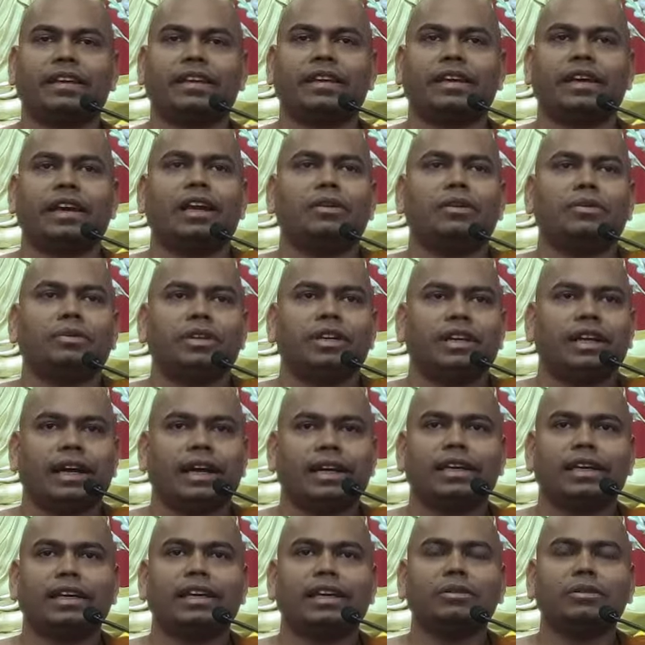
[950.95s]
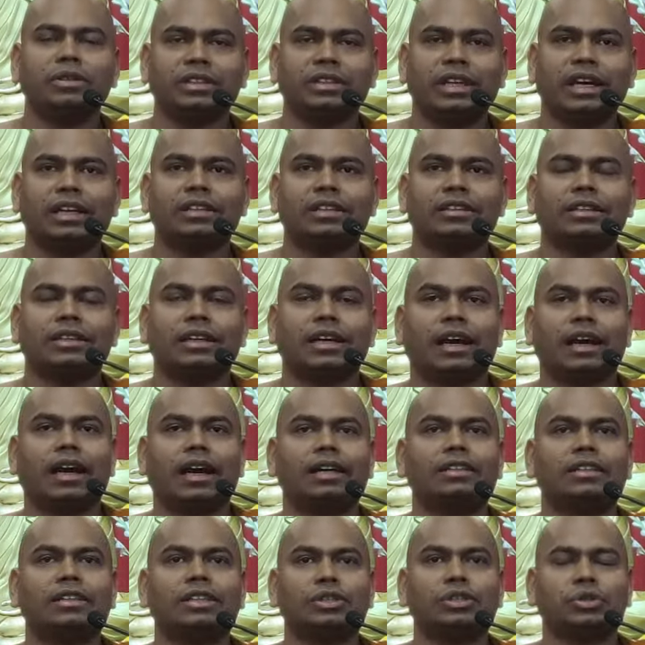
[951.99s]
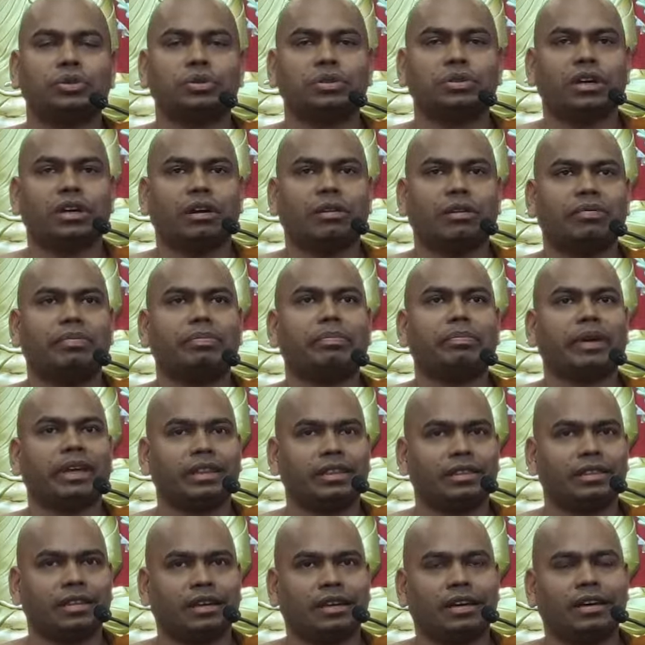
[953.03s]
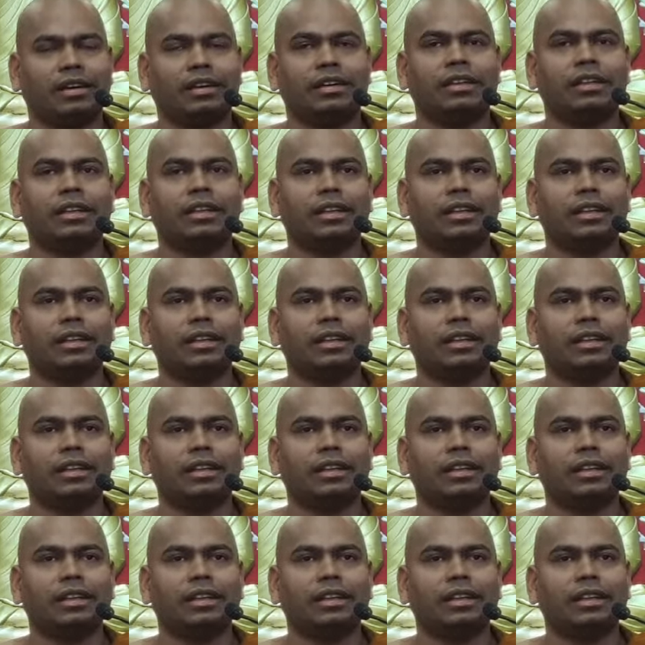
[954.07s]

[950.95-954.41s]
And we're lacking with that attitude of metta